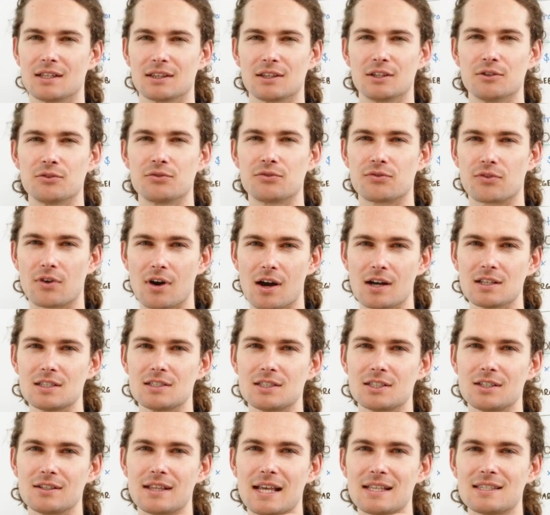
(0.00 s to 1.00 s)
the
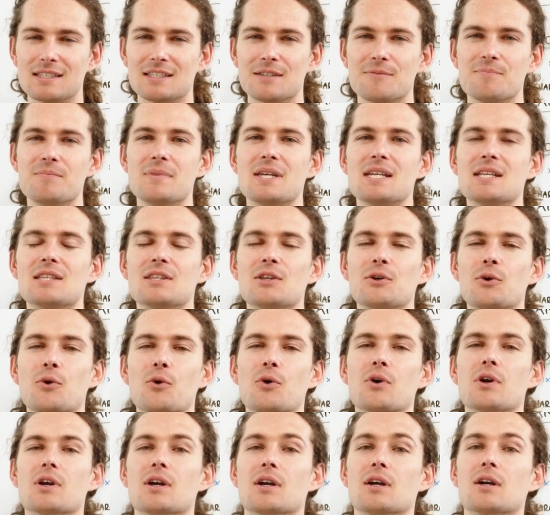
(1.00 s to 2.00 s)
fraudster that submitted the
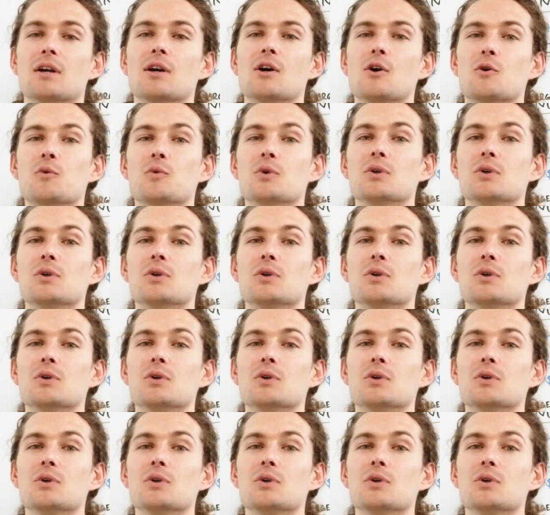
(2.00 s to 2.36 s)
order